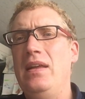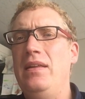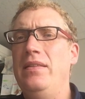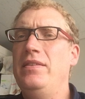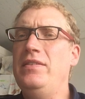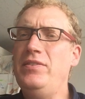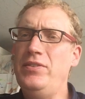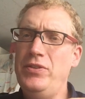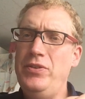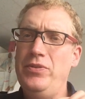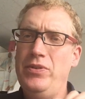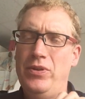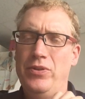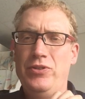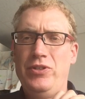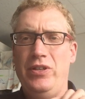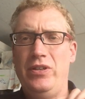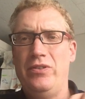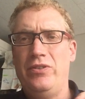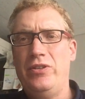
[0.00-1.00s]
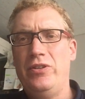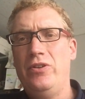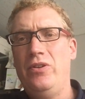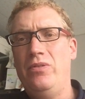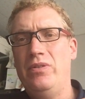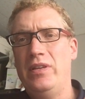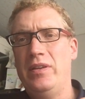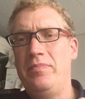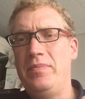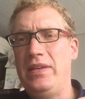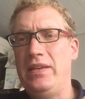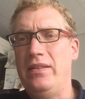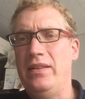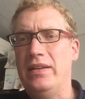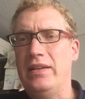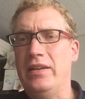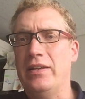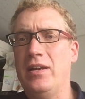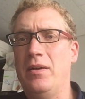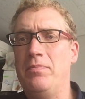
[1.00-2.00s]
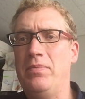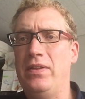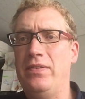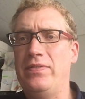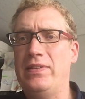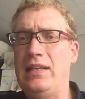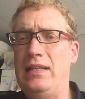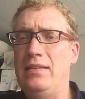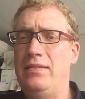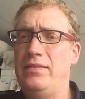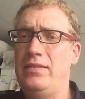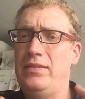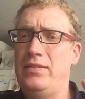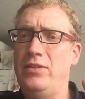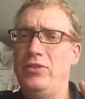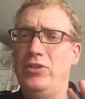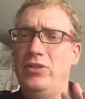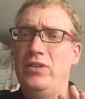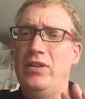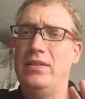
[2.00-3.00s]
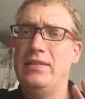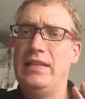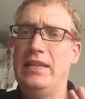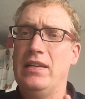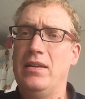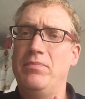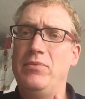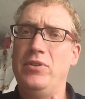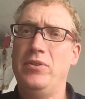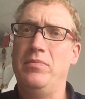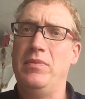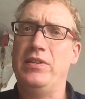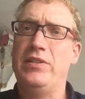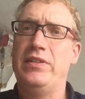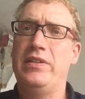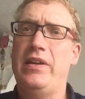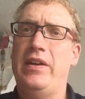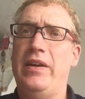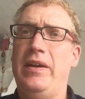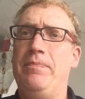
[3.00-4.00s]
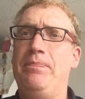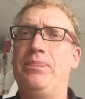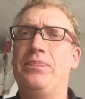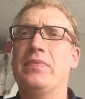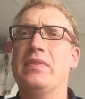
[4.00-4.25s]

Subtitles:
This too, though, should only be like a couple of sentences. It should not take up too much time.